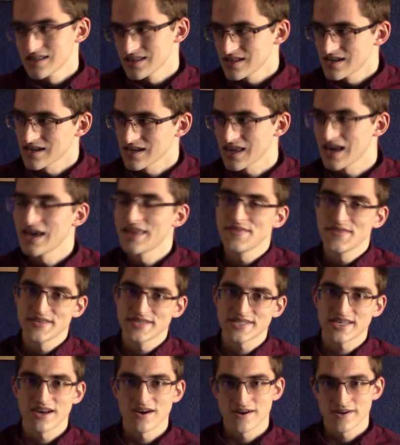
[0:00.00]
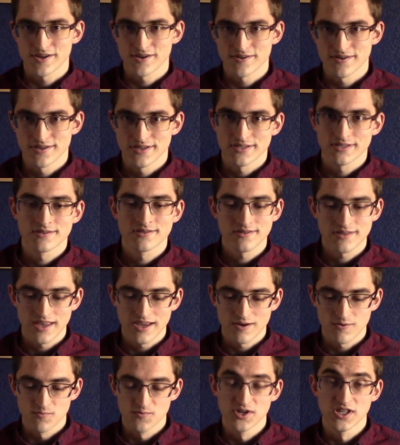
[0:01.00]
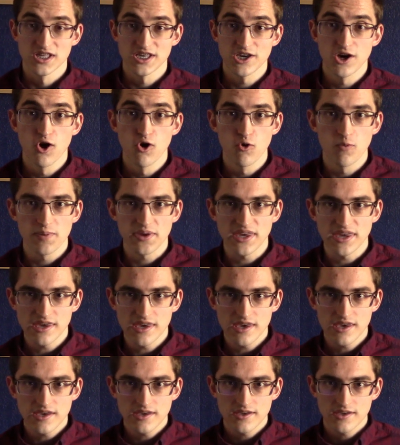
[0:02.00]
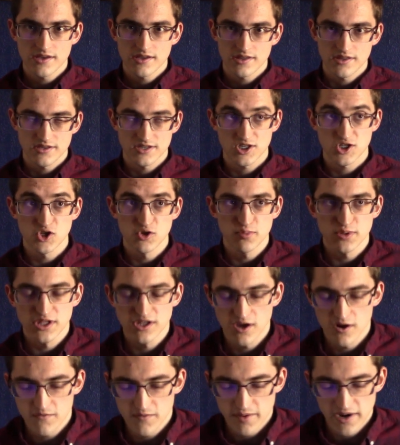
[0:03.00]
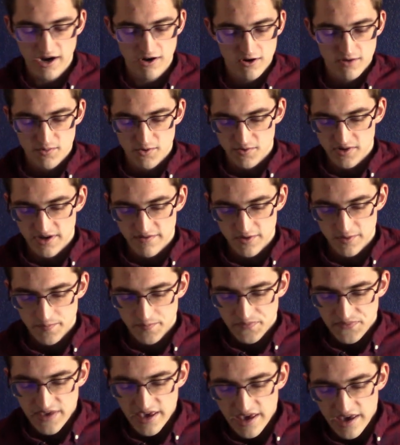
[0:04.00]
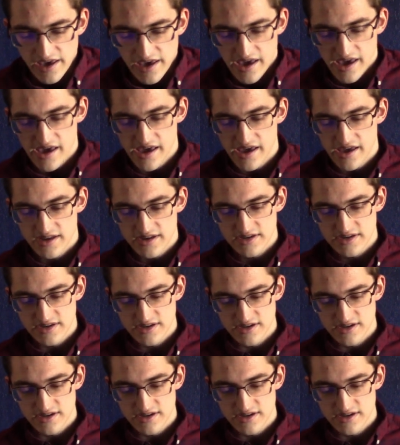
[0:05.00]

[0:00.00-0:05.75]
again, this character is, like, really OP, stupidly overpowered, but whatever. And